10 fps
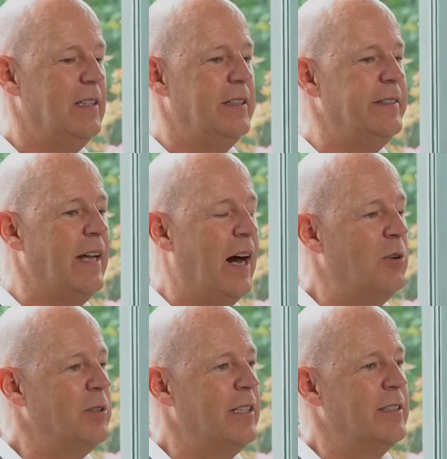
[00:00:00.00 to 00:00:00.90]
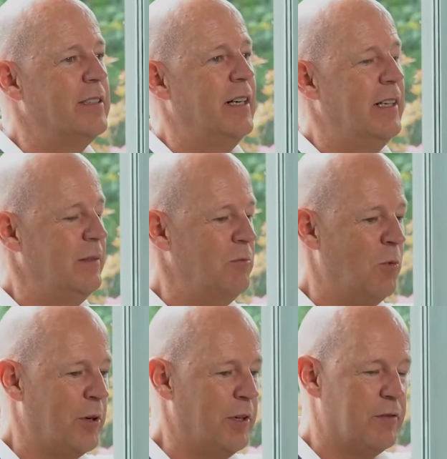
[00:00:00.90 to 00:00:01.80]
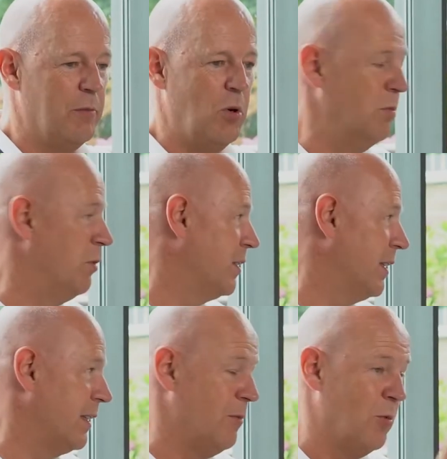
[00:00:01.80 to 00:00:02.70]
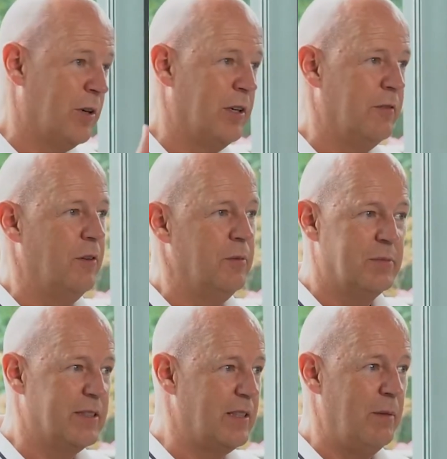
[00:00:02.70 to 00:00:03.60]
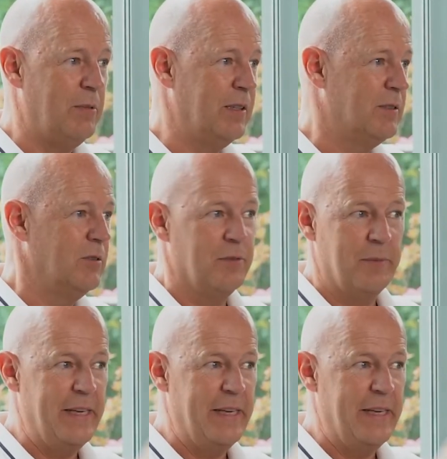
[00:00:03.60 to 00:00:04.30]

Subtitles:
Now that I'm working from home or that I'm working from Starbucks or from